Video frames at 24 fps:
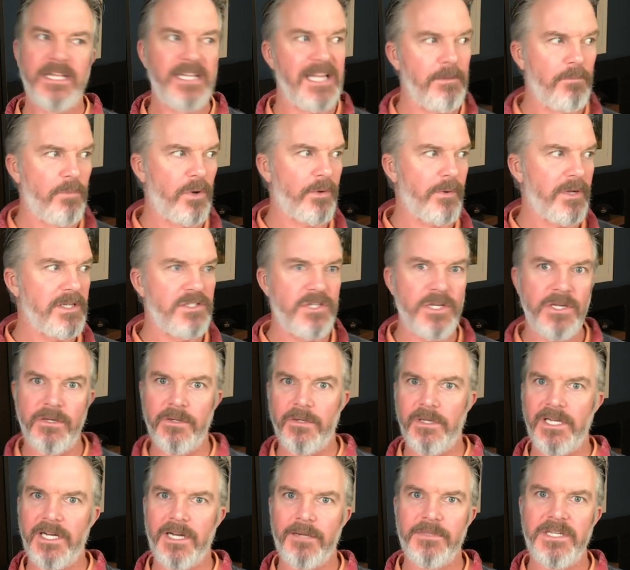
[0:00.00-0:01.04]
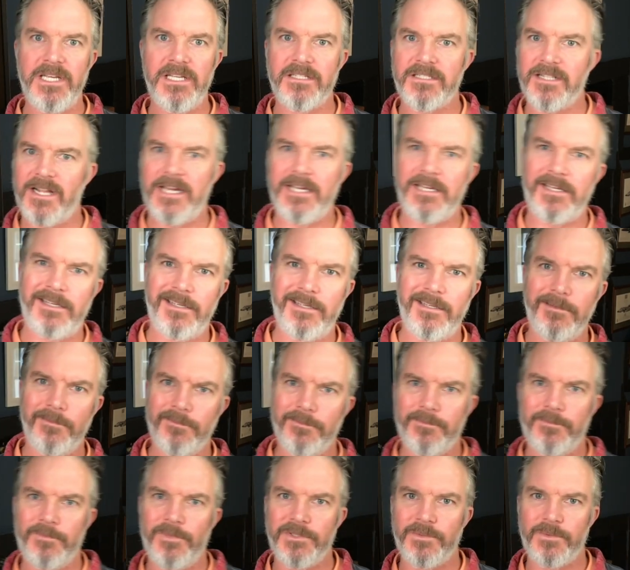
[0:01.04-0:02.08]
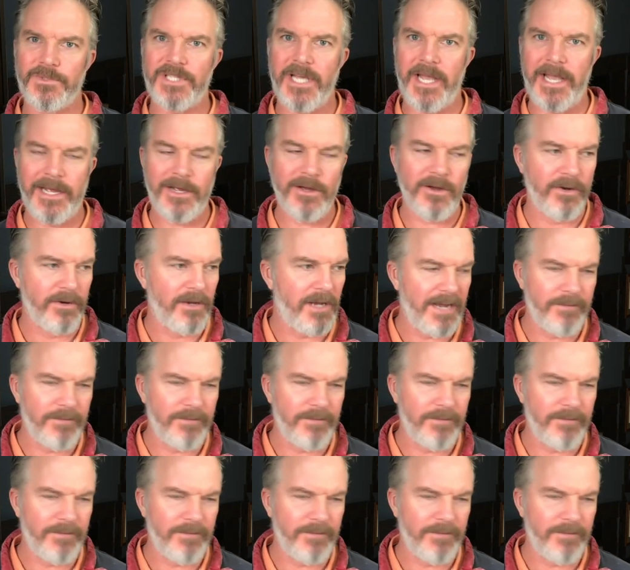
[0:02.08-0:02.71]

And then what do? You know what I mean? It's like, what's going on?